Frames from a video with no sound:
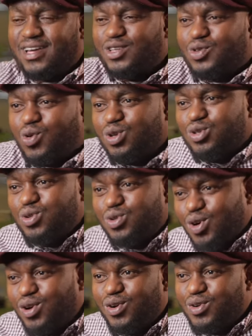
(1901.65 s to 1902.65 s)
Because
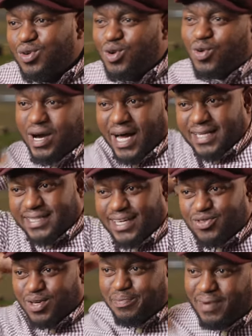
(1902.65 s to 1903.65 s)
you can't
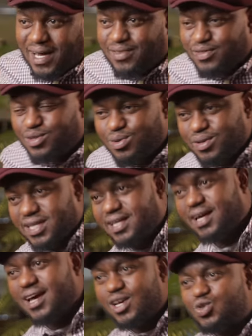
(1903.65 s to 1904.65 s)
touch your back vizuri.
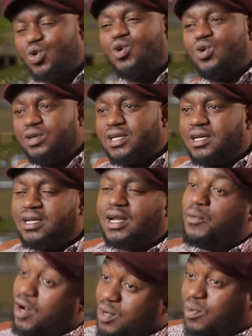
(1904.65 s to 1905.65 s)
Yeah. So,
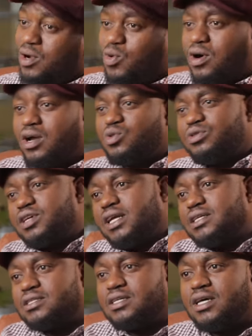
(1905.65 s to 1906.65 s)
na mwalimu alikuwa
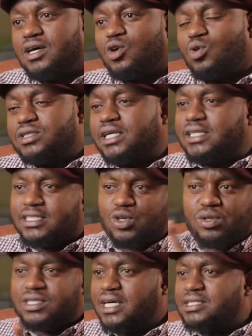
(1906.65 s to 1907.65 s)
ruthless. Because a
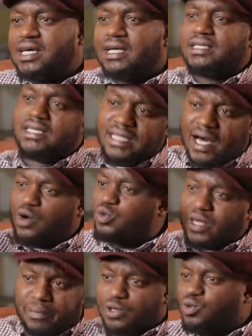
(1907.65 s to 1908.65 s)
teacher will just get in na
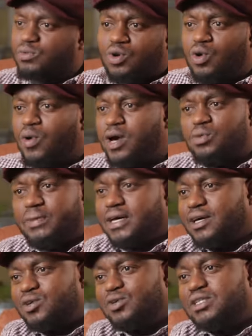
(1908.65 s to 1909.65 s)
kuchapa tu mgongo, why are you
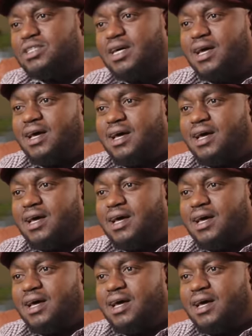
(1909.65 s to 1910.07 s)
making noise?